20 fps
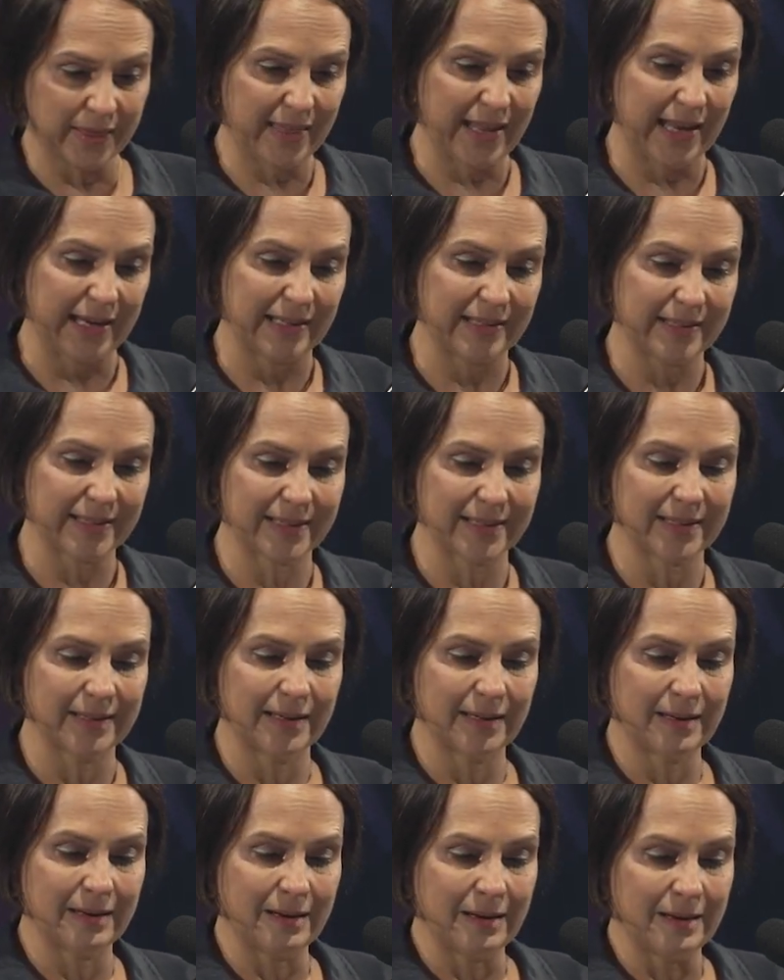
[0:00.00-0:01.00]
things
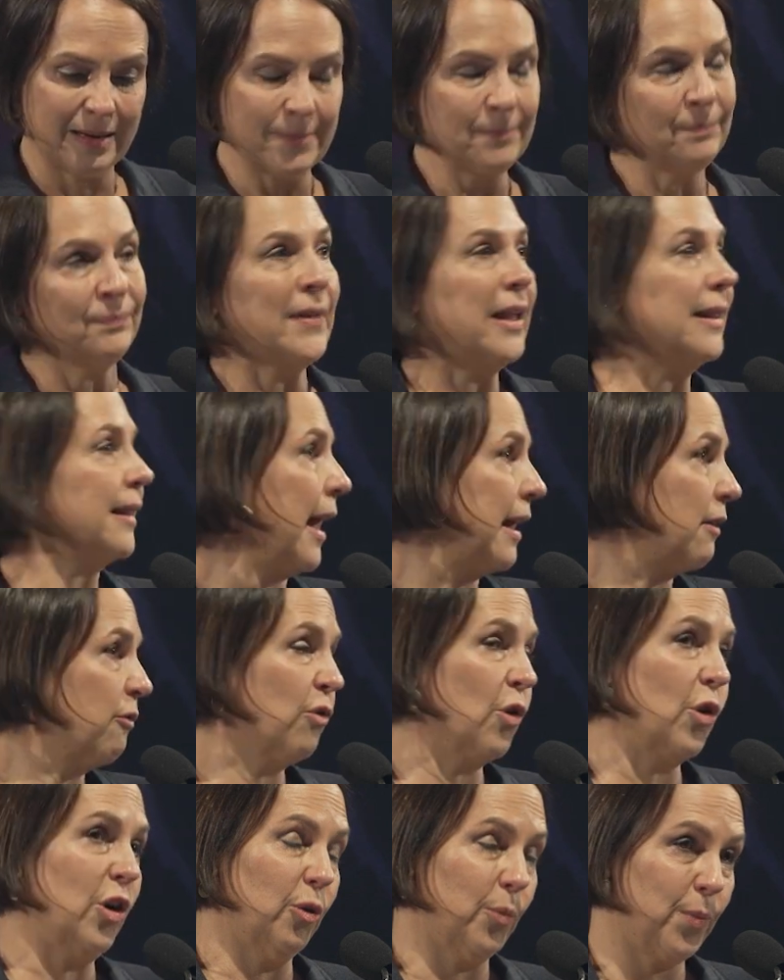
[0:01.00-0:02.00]
like
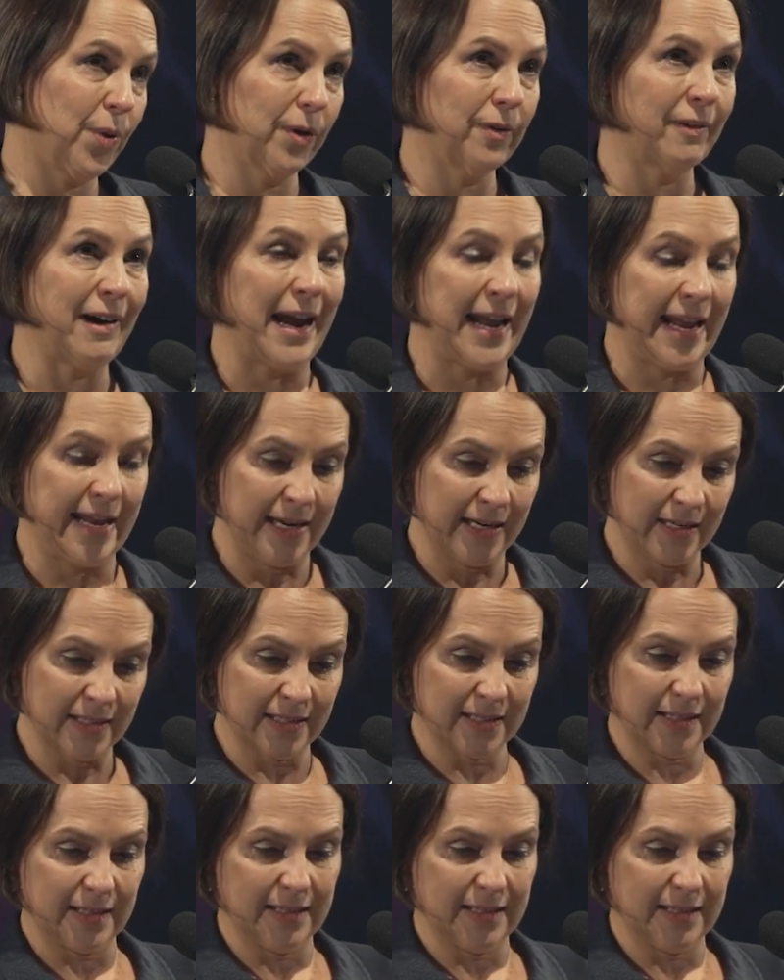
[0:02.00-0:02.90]
Royal Parade,